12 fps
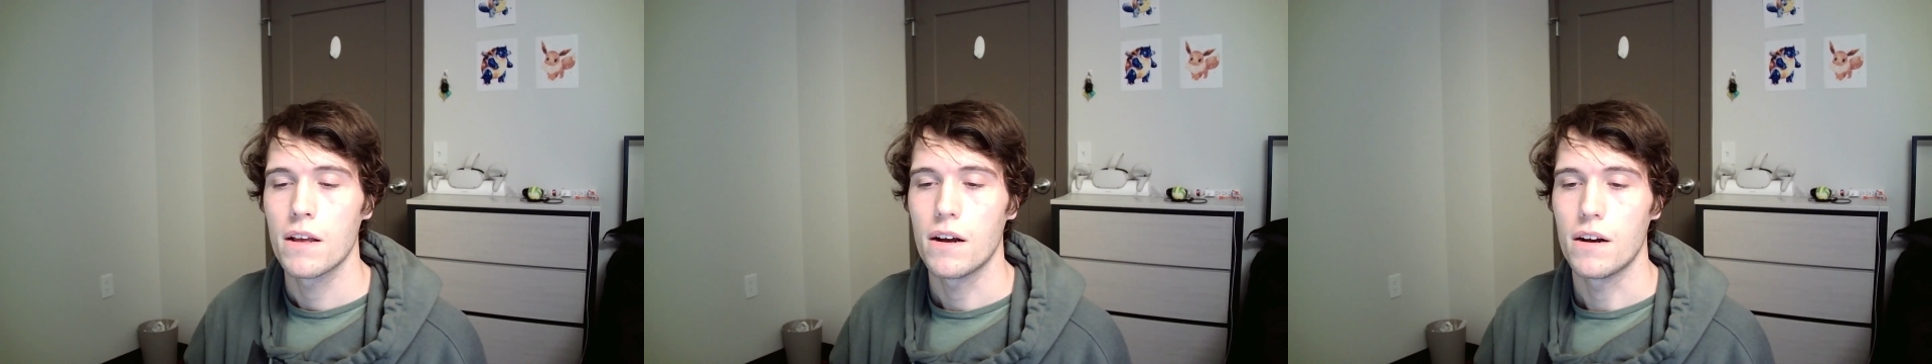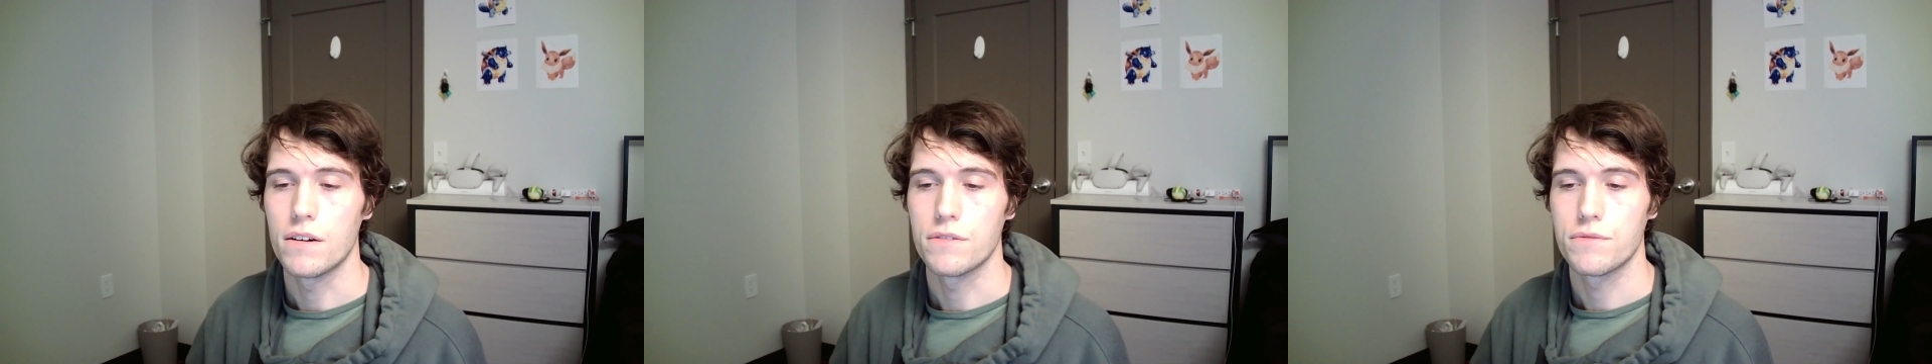
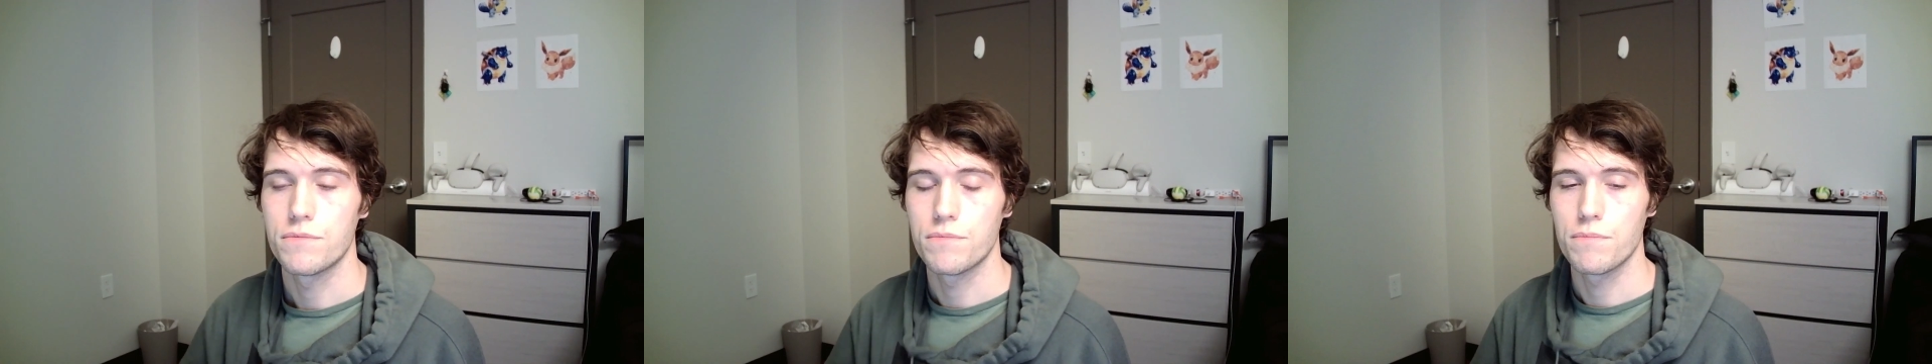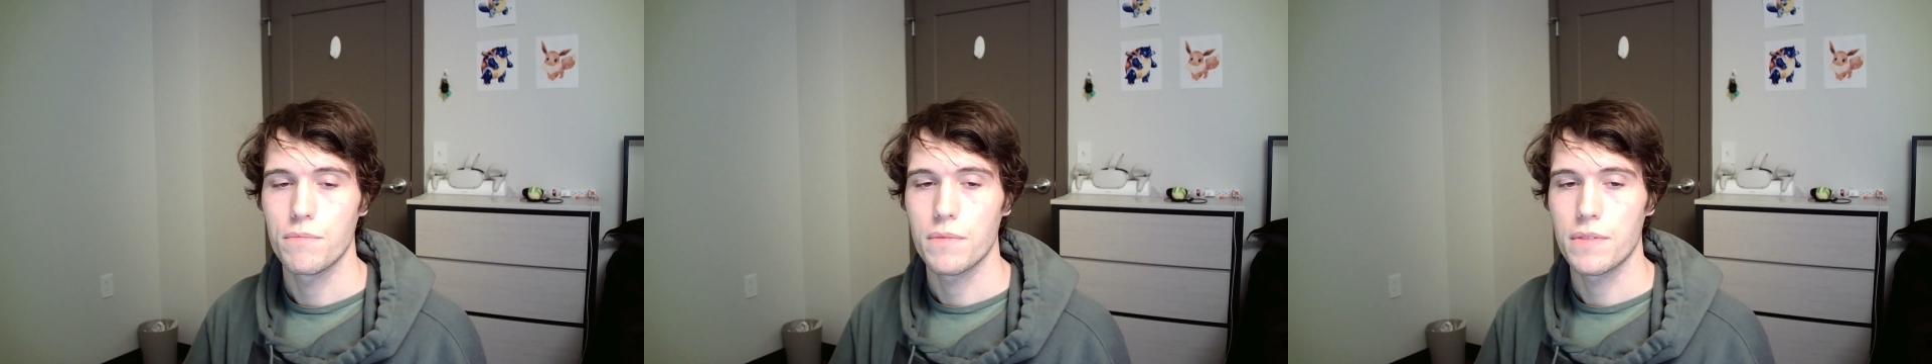of
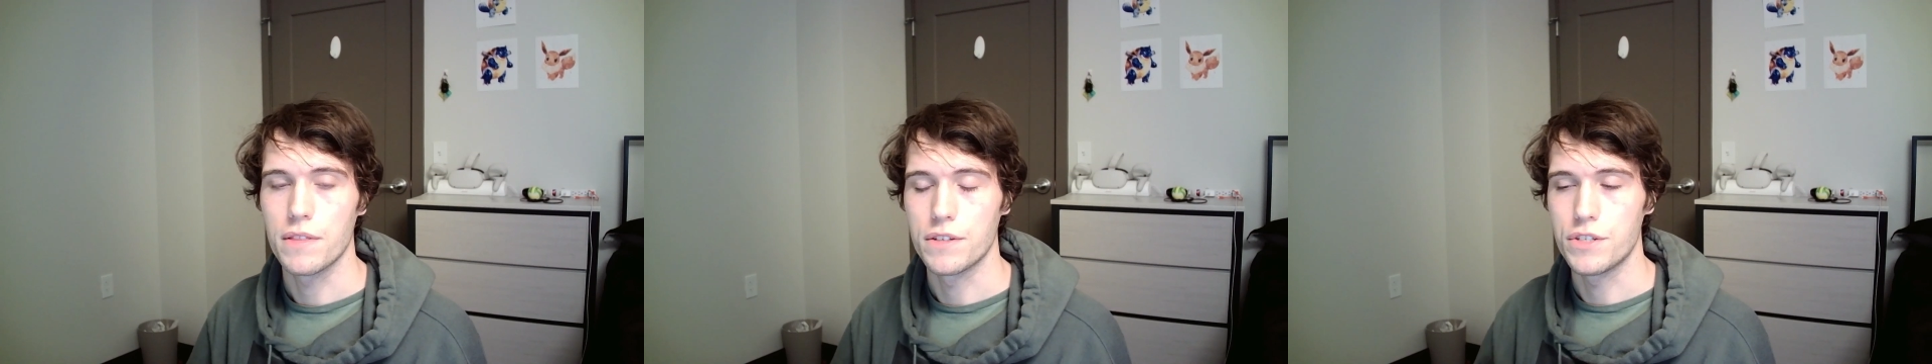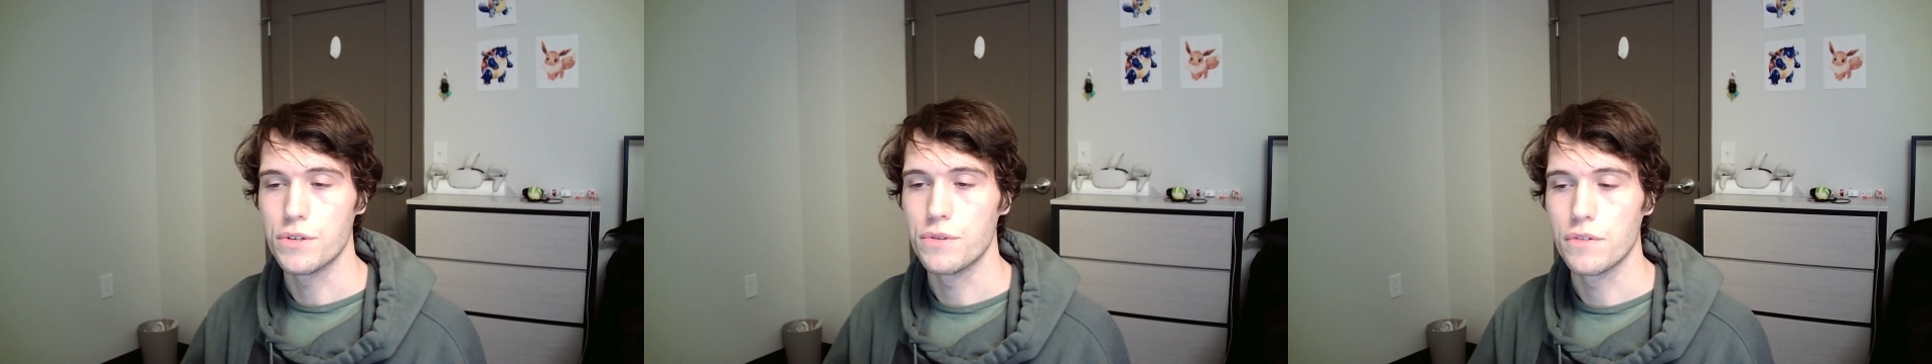the
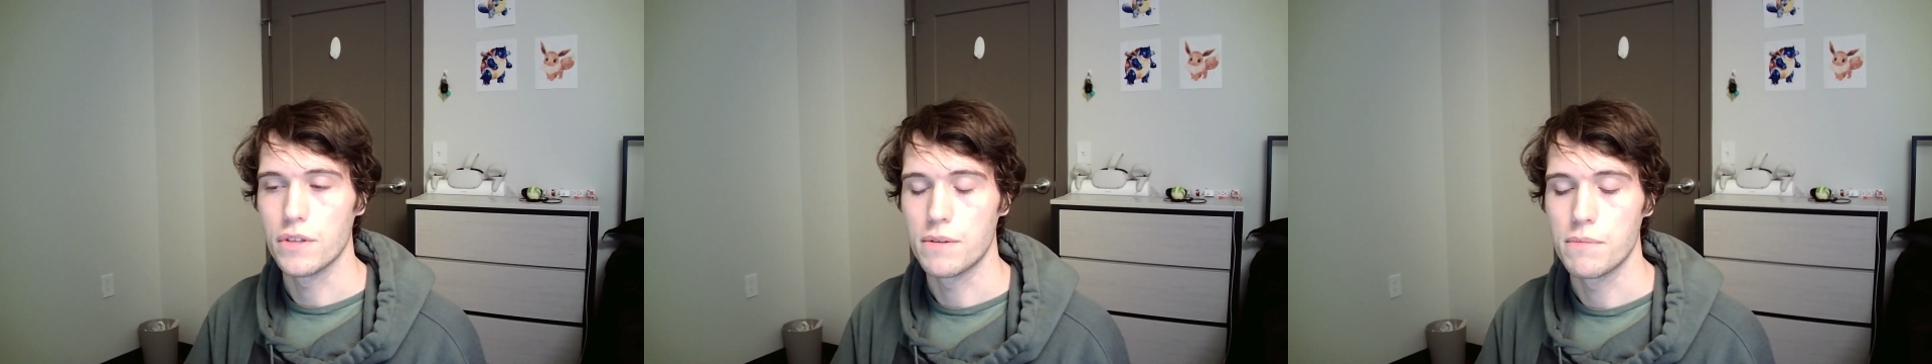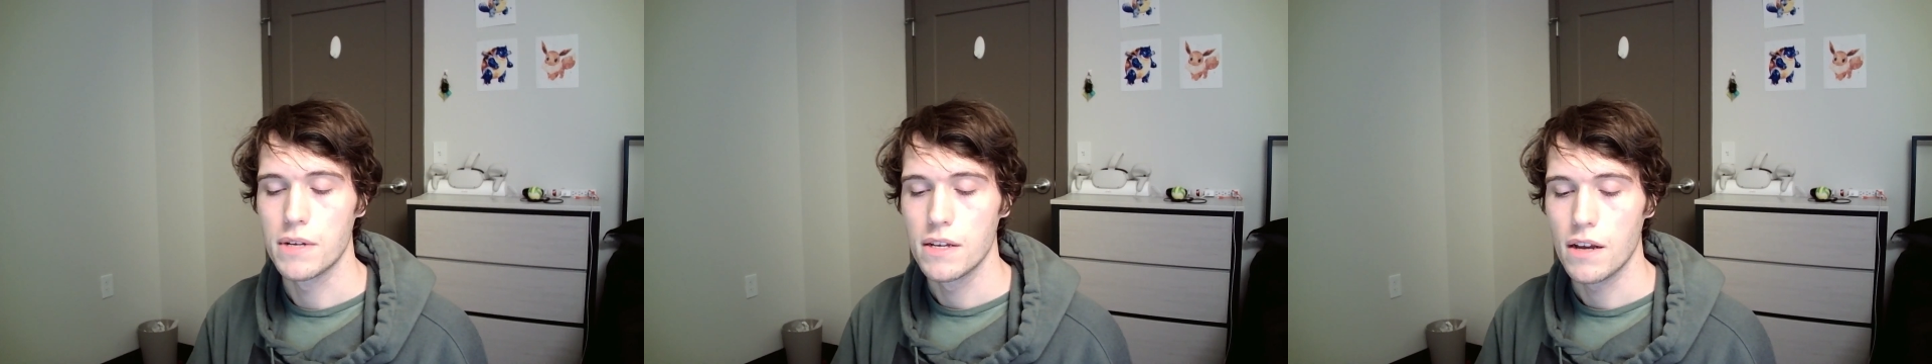two of them.